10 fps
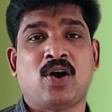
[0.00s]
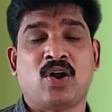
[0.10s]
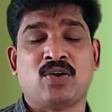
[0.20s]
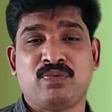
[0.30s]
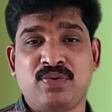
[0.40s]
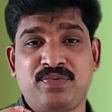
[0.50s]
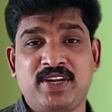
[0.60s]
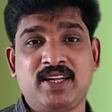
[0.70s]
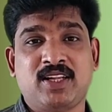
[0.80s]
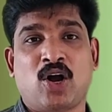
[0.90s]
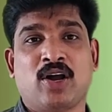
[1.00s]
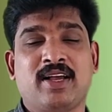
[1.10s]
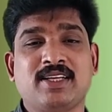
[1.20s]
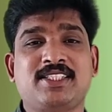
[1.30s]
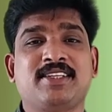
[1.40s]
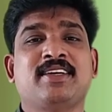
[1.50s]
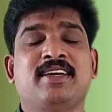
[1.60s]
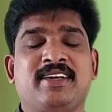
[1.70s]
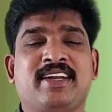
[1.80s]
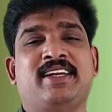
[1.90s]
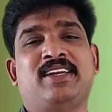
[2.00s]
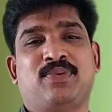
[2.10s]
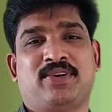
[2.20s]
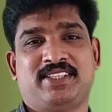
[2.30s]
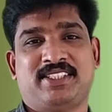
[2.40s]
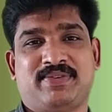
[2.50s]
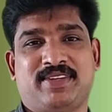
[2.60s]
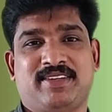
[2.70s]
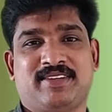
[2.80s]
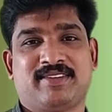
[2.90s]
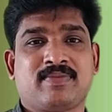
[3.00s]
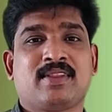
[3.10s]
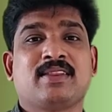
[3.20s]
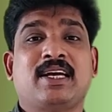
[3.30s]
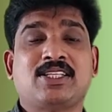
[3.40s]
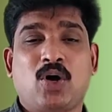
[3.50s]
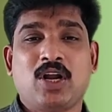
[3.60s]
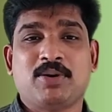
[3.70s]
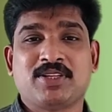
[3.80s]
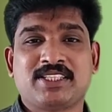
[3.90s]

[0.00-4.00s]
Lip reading: on 15th August 1947. That's all about the